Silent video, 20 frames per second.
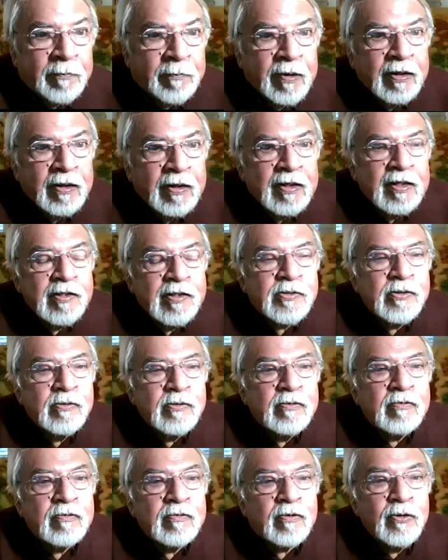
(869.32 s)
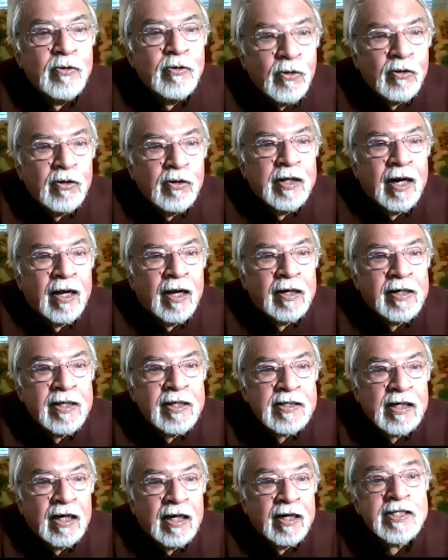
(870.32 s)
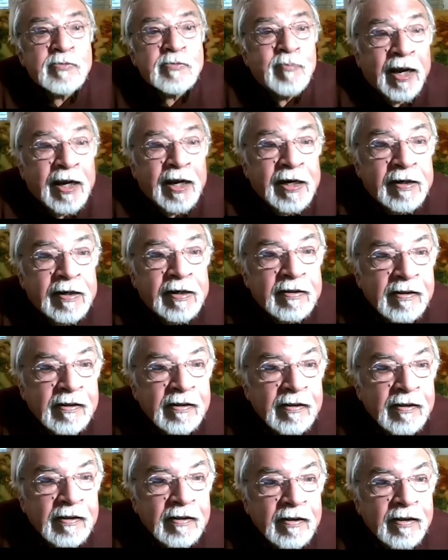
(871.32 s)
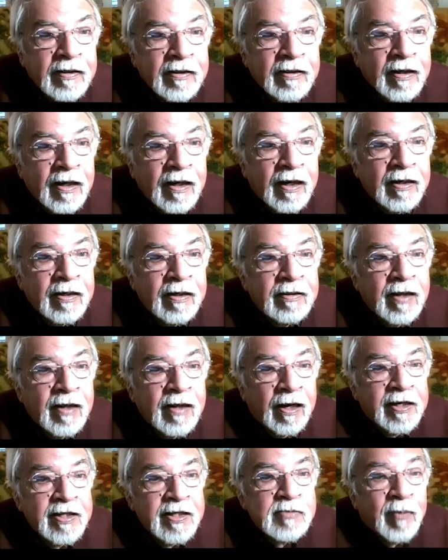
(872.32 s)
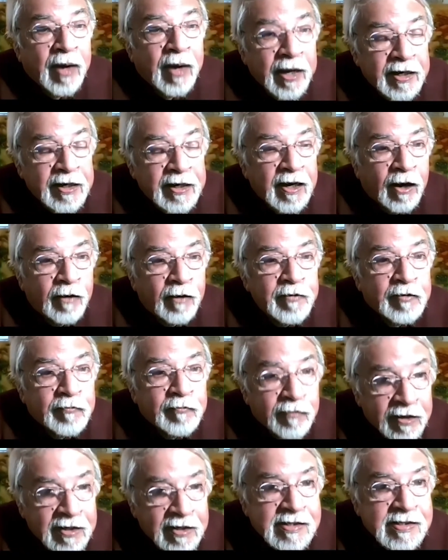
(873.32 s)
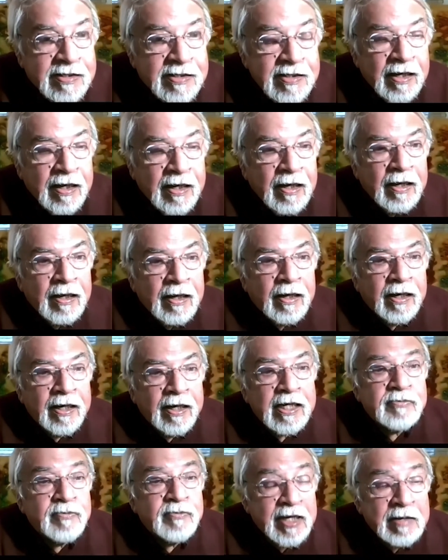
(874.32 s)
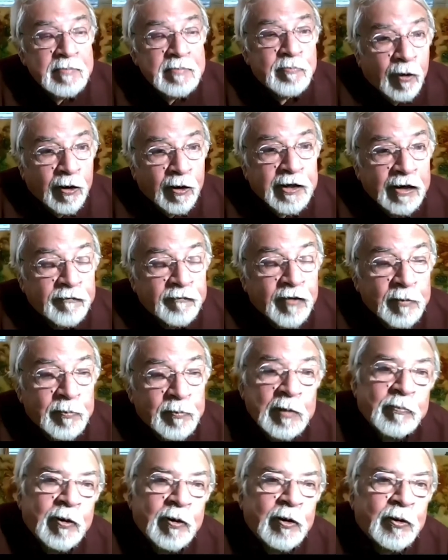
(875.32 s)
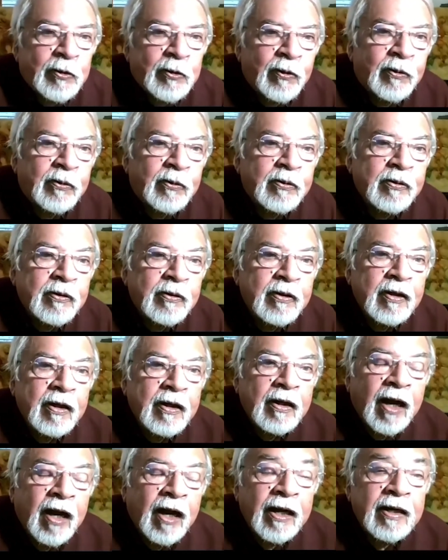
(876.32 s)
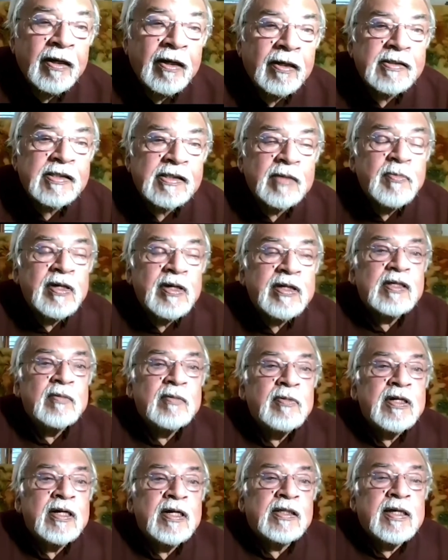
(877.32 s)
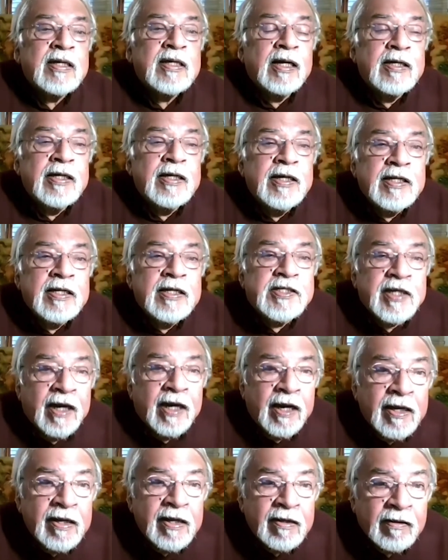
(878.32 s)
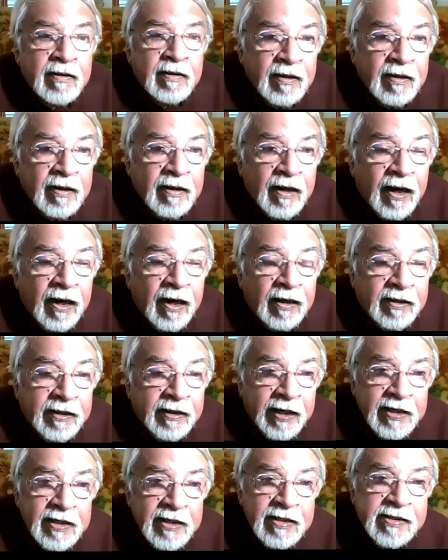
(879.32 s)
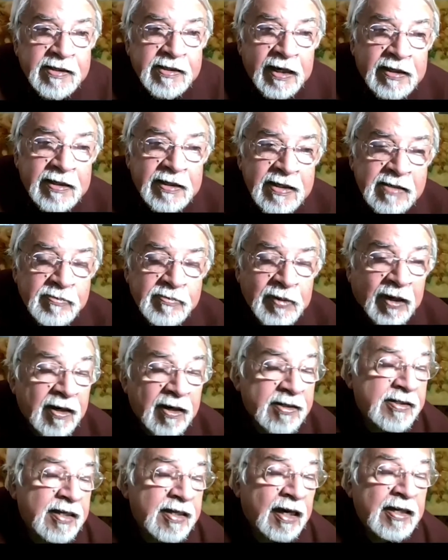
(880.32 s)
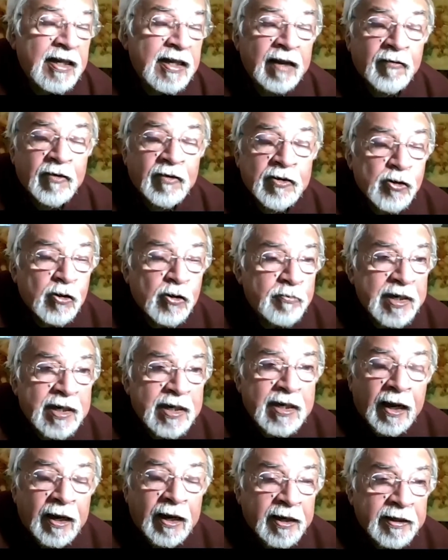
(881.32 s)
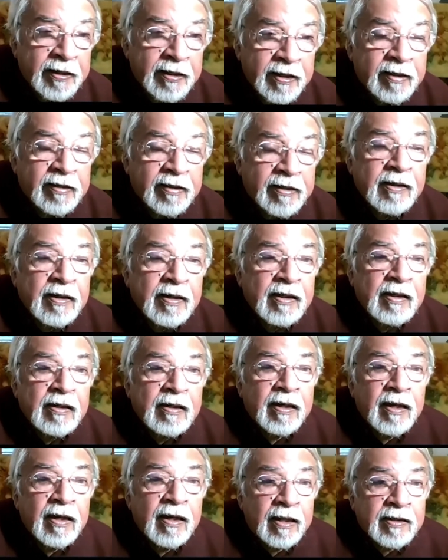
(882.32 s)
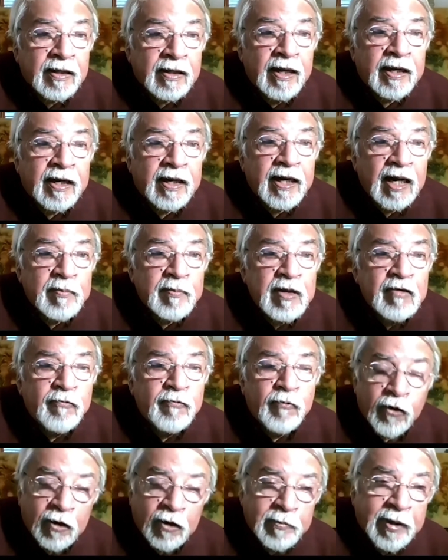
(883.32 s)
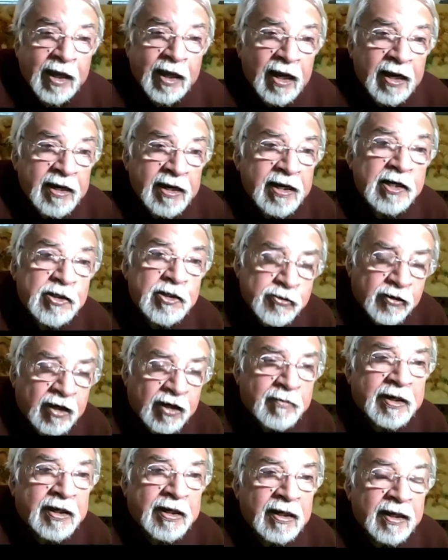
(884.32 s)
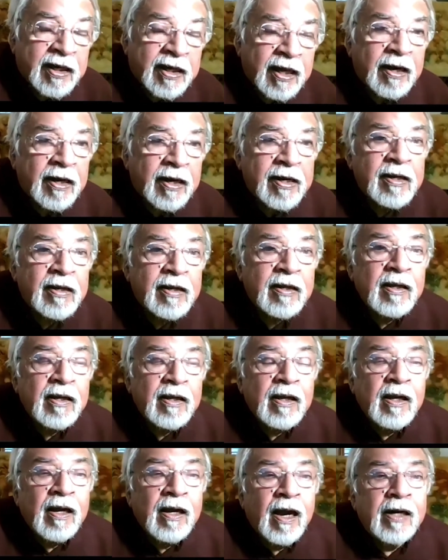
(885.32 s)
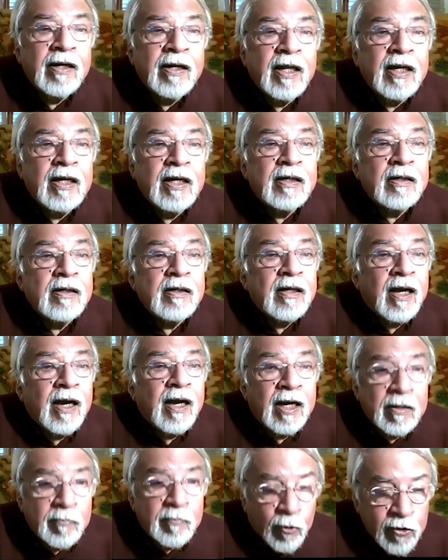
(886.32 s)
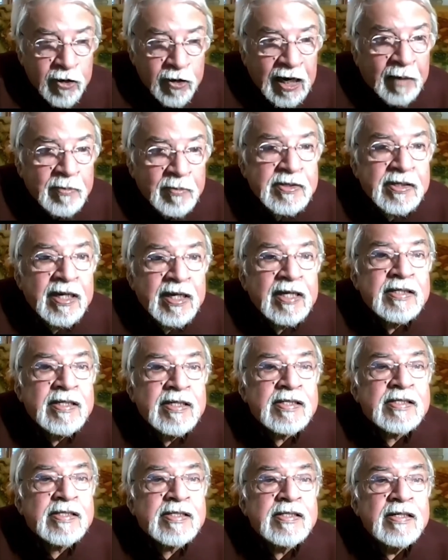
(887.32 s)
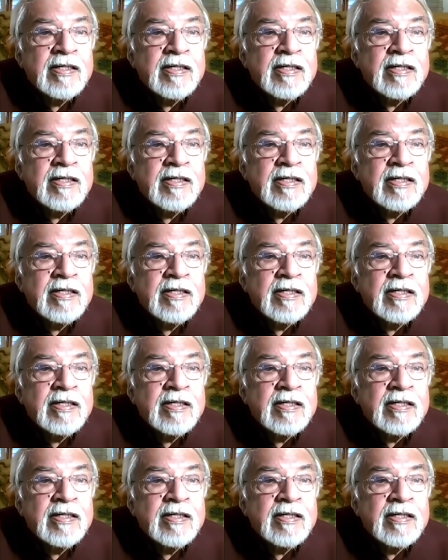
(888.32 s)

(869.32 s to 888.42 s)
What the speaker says: So to know an artist and his mind, and the artist's mind, how it works, that's very important for people to know. And a similar thing I did in Chennai, at three centers, because there was no big gallery there. Kala Academy, Forum Gallery and Cholamandal Gallery. And then I had programs like this,